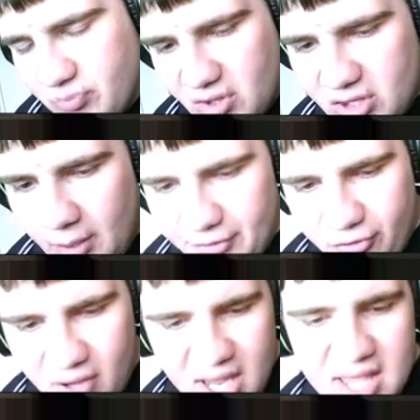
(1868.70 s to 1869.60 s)
Number
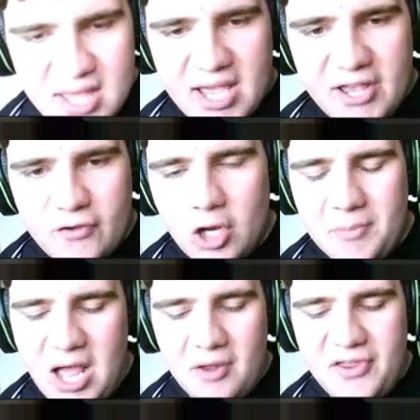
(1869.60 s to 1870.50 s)
three is all
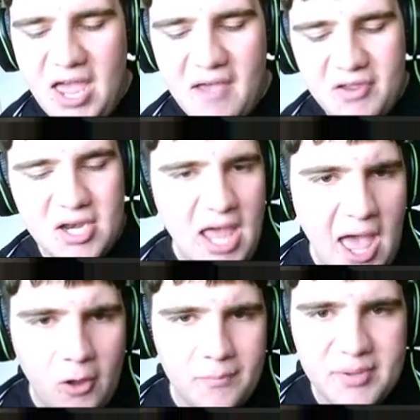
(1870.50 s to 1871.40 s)
about heaven and
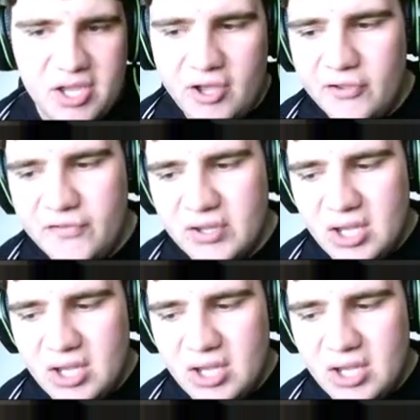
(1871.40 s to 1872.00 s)
hell because